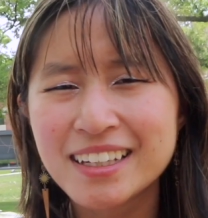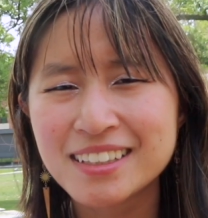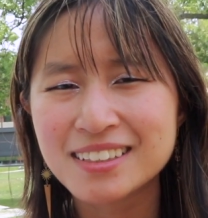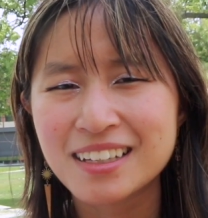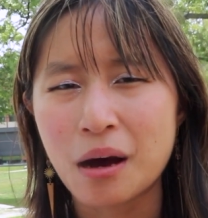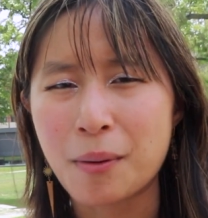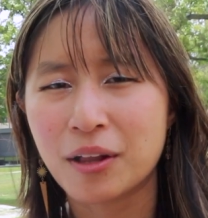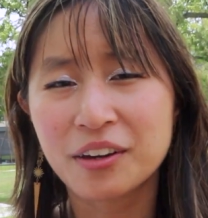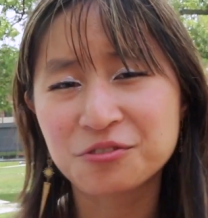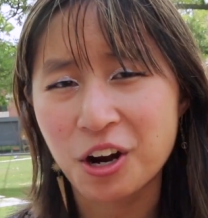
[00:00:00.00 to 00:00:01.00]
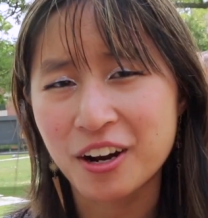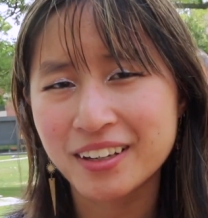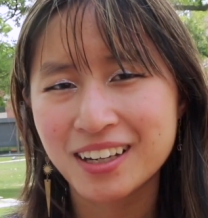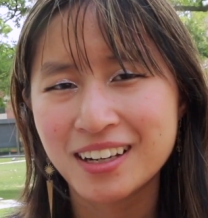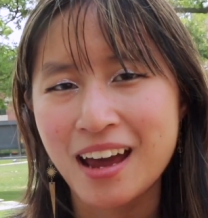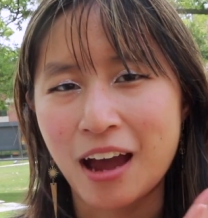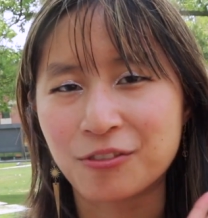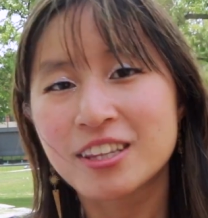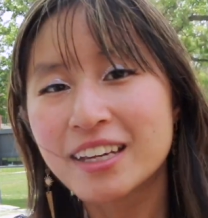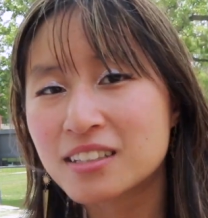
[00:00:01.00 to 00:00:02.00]
is about life drawing,
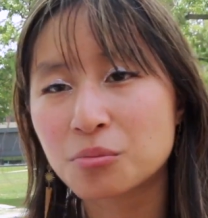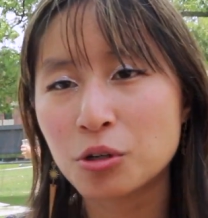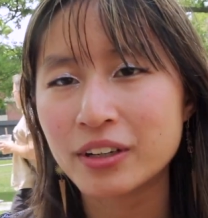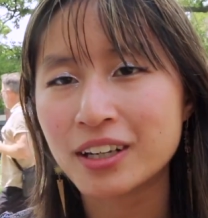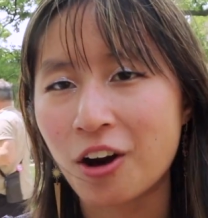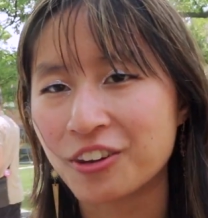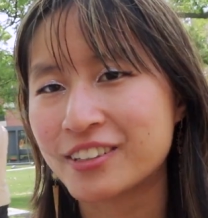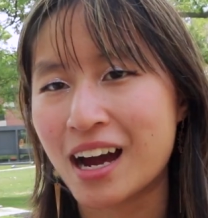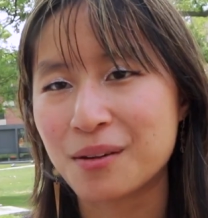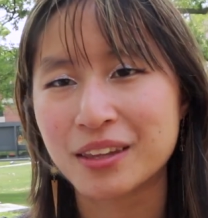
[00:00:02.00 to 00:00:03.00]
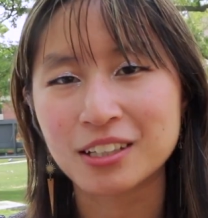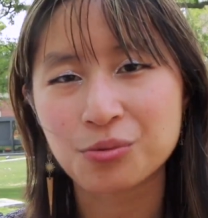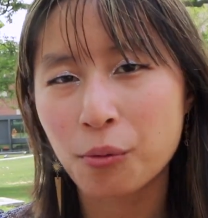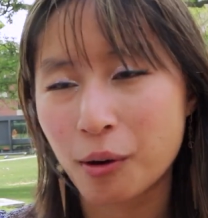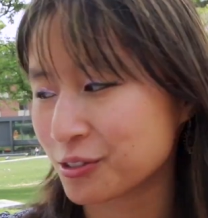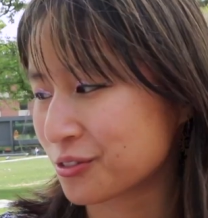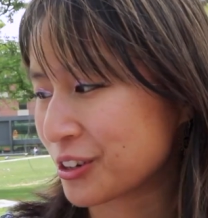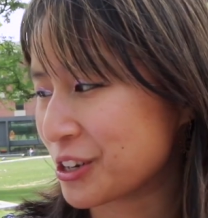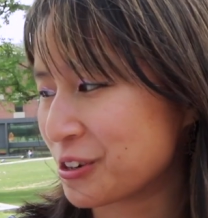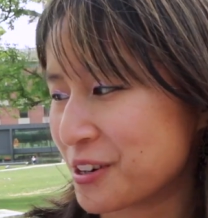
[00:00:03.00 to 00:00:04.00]
everything is moving all the time. Things won't pose
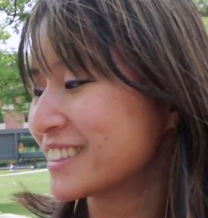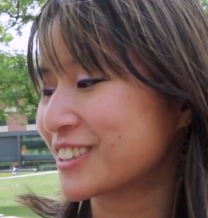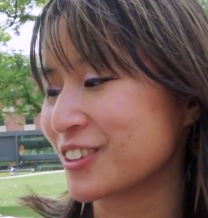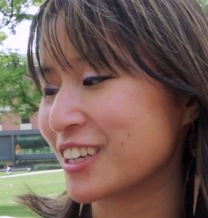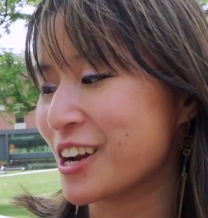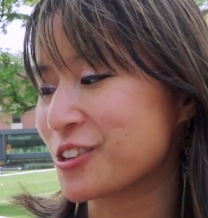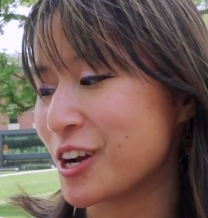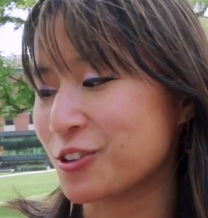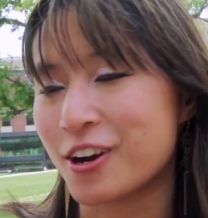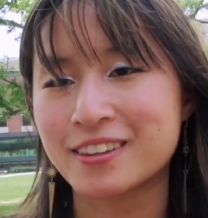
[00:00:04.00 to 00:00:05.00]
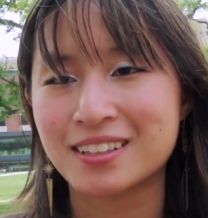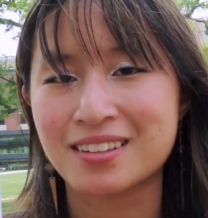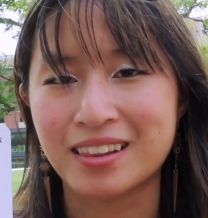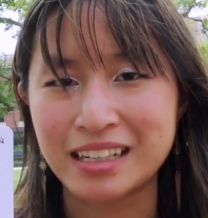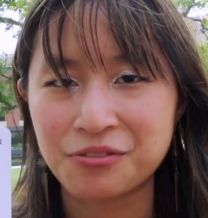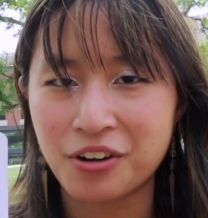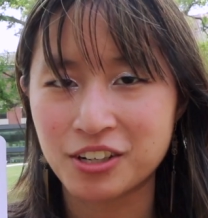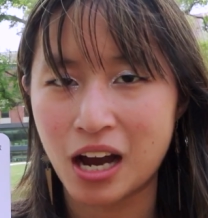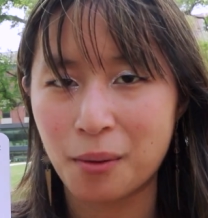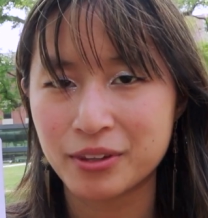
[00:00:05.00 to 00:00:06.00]
for you. So then I tried drawing this leaf
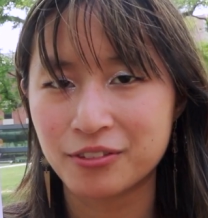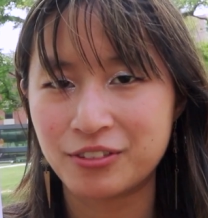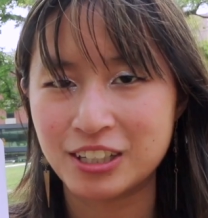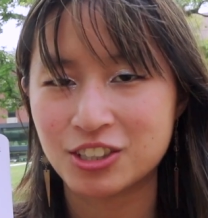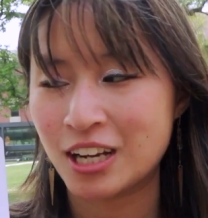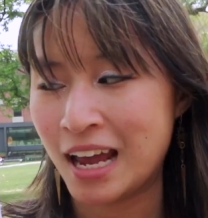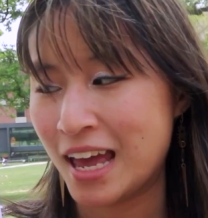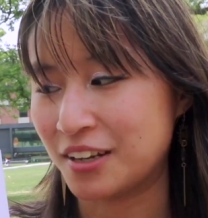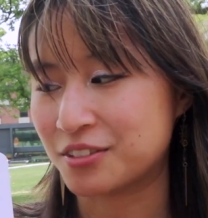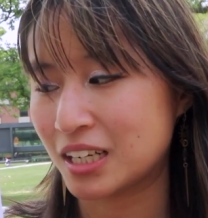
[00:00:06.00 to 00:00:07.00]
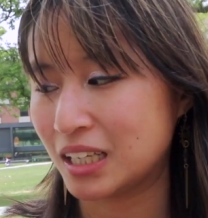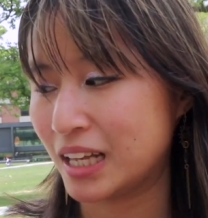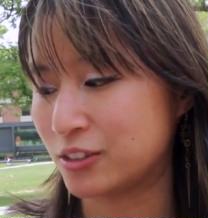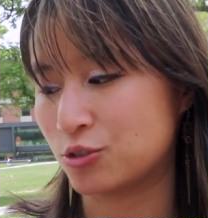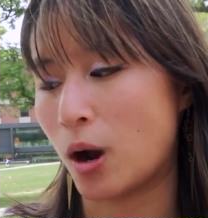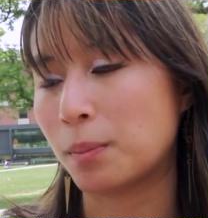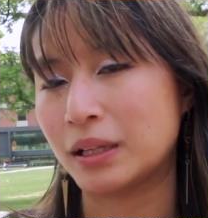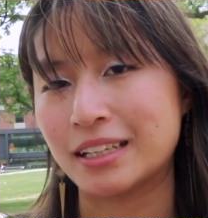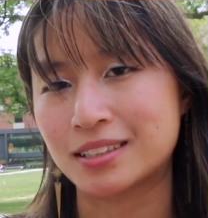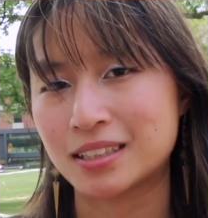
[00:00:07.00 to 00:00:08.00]
on top of the fish, and I was gonna like draw
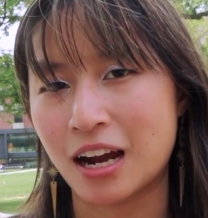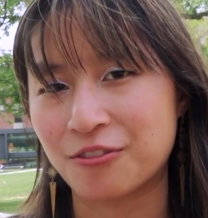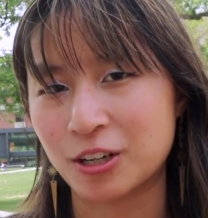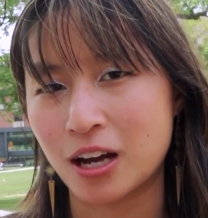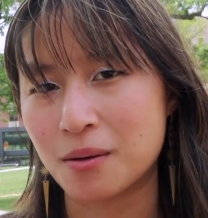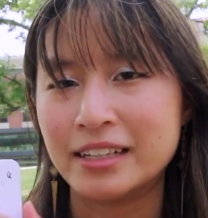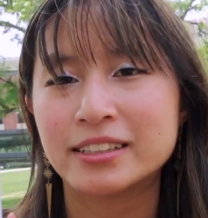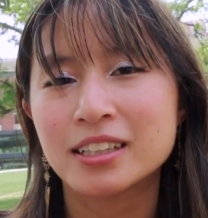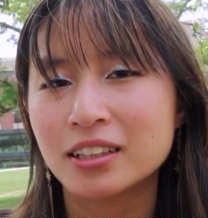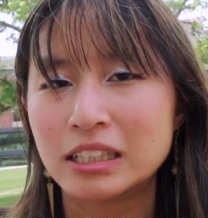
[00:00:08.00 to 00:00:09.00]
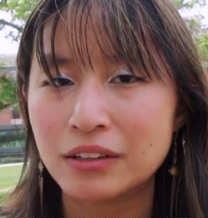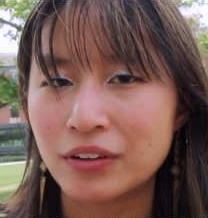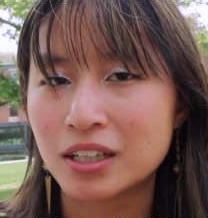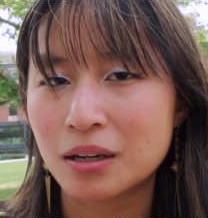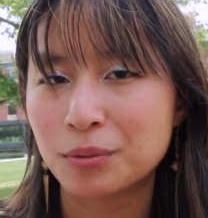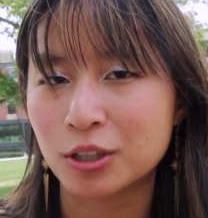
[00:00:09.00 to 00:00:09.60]
plants to cover it up, and then the leaf ended up